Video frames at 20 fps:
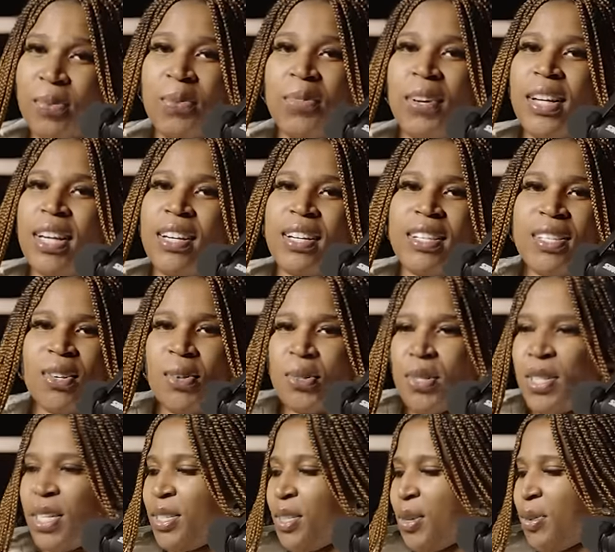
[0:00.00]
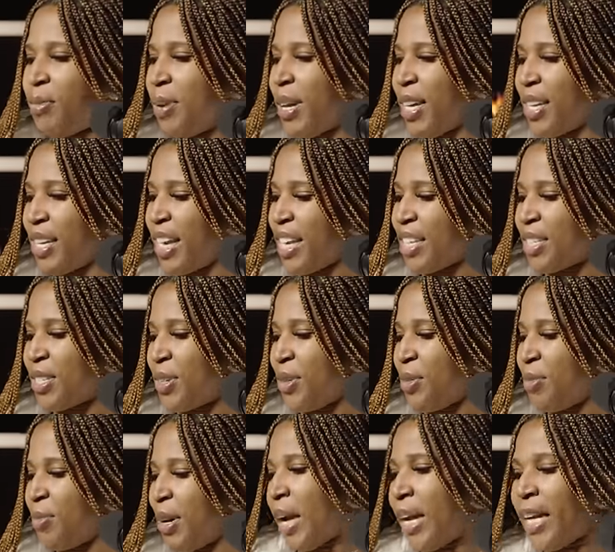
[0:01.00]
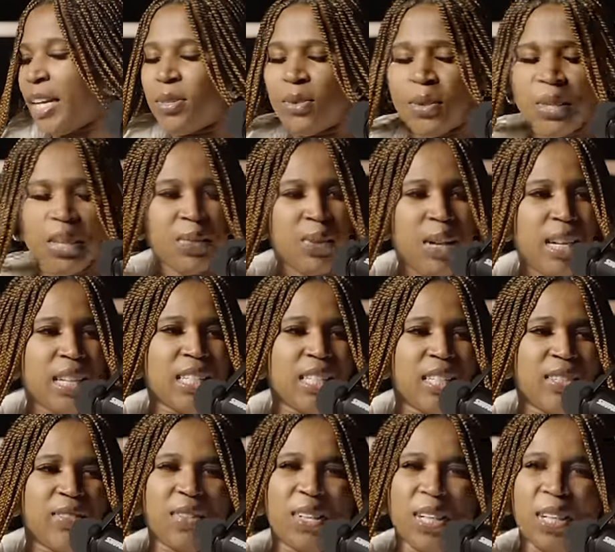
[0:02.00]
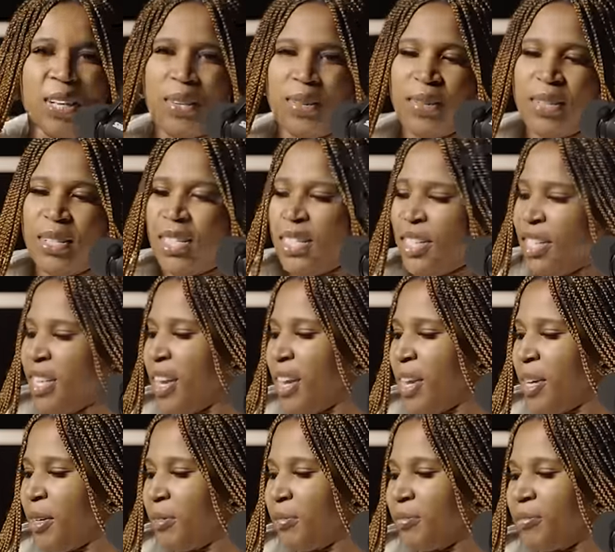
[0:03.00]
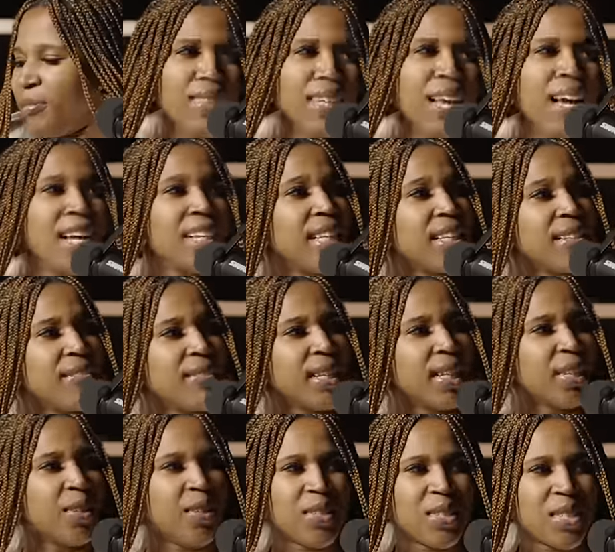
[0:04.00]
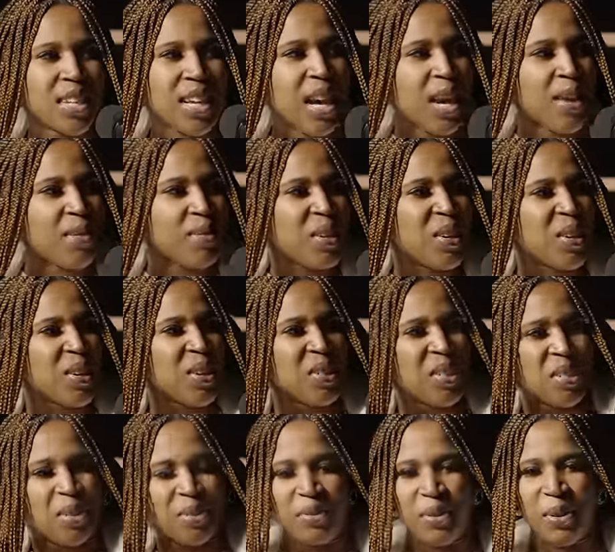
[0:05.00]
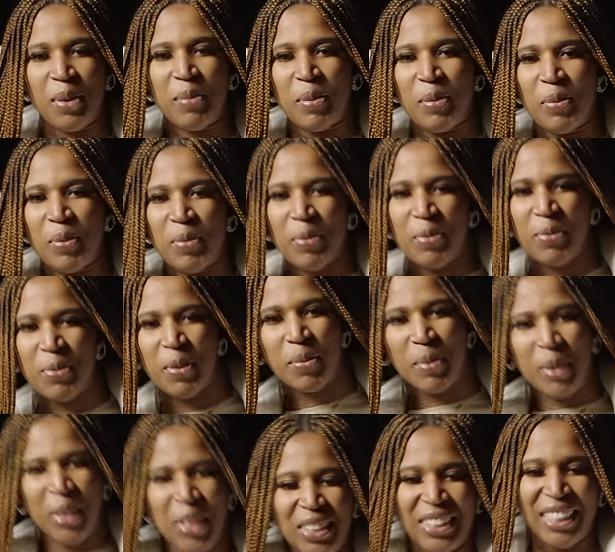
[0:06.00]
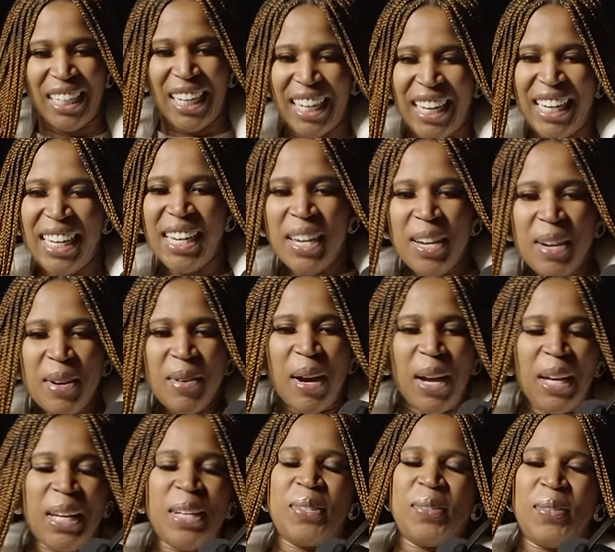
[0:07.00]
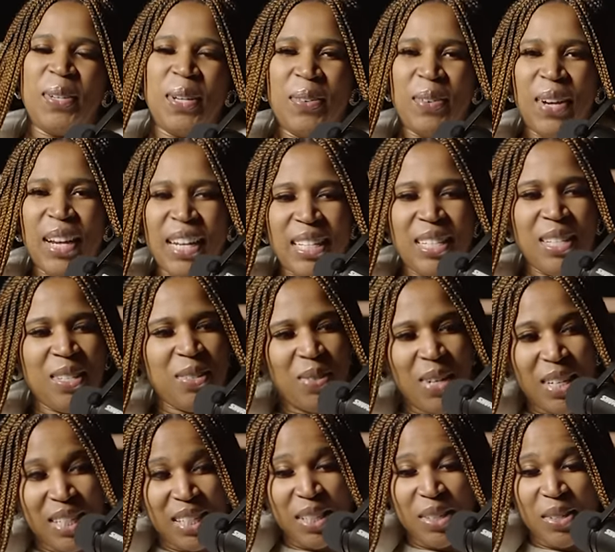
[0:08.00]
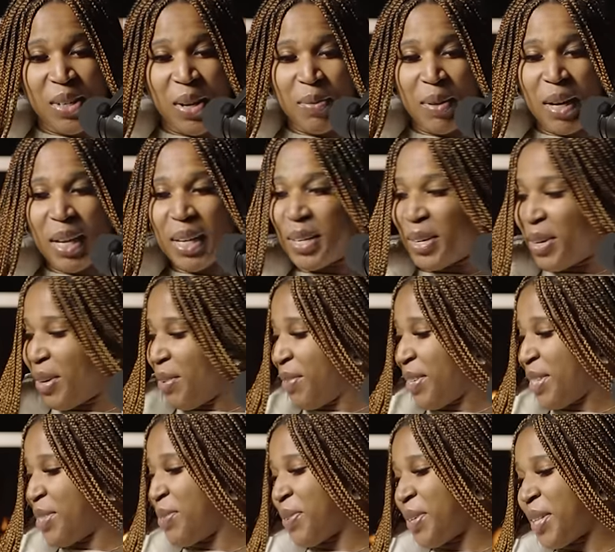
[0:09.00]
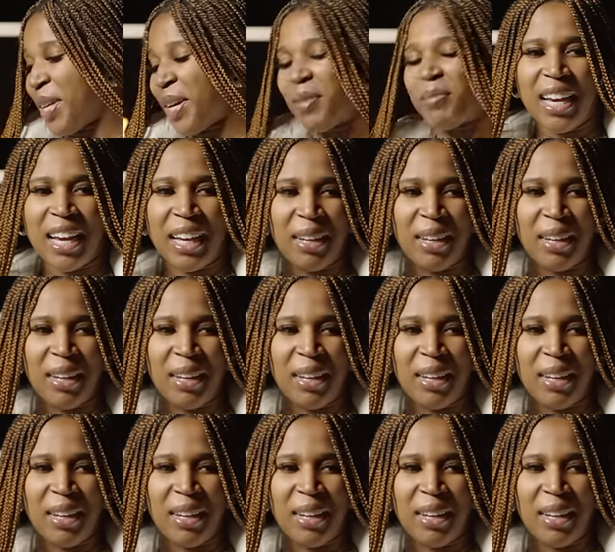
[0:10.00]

We'll find out he's hosting his own podcast soon. But I guess we'll get right into the videos. Um, I said the videos. I'm so used to filming. We've been filming all day. I guess we will get right into the questions. So I'm kind of nervous for them.